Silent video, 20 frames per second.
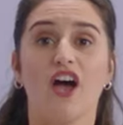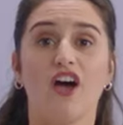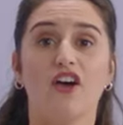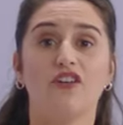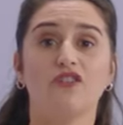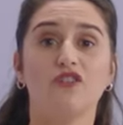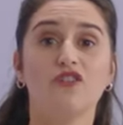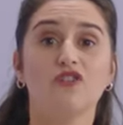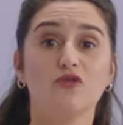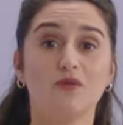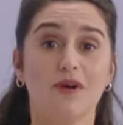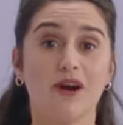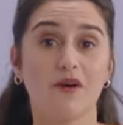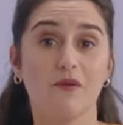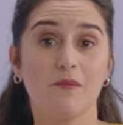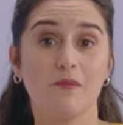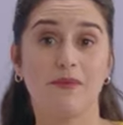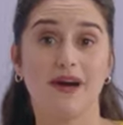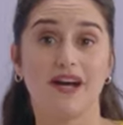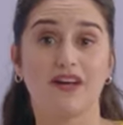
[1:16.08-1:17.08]
an
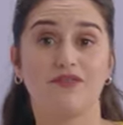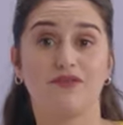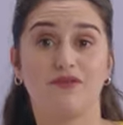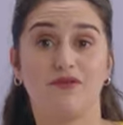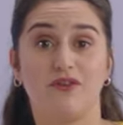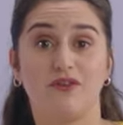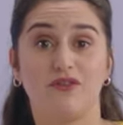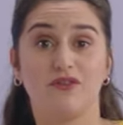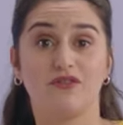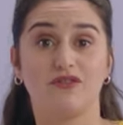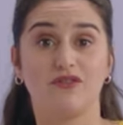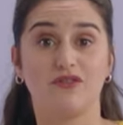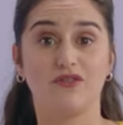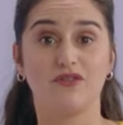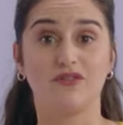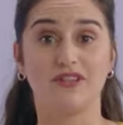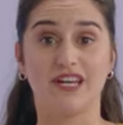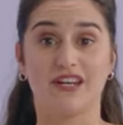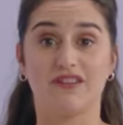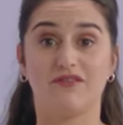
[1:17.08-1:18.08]
ultra-compact fold so
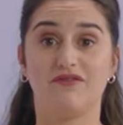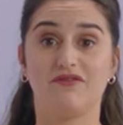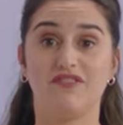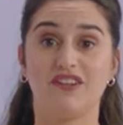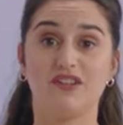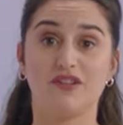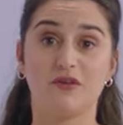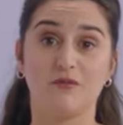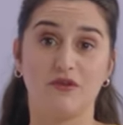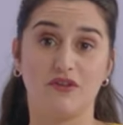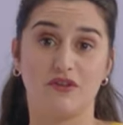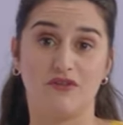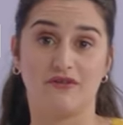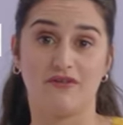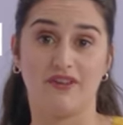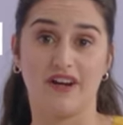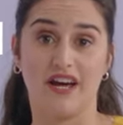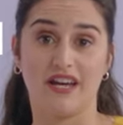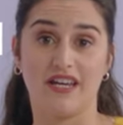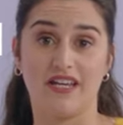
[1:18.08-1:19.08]
you can fit the
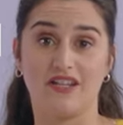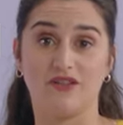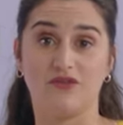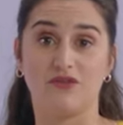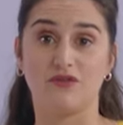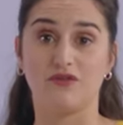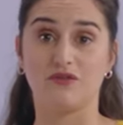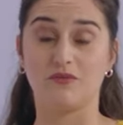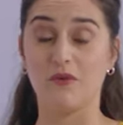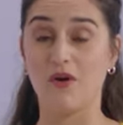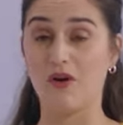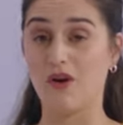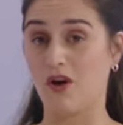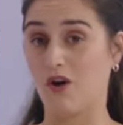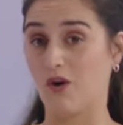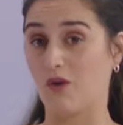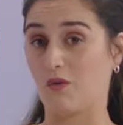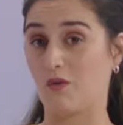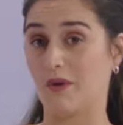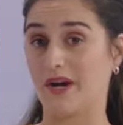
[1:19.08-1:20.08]
Butterfly into small
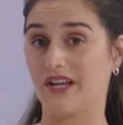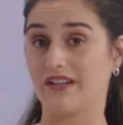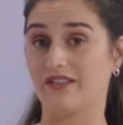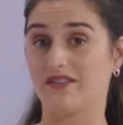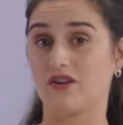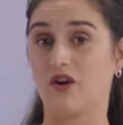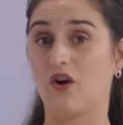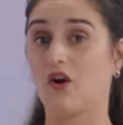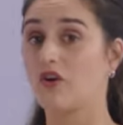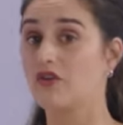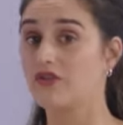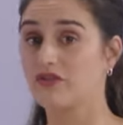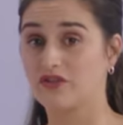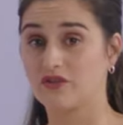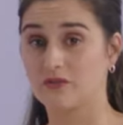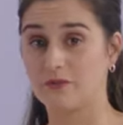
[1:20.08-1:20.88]
hallways or other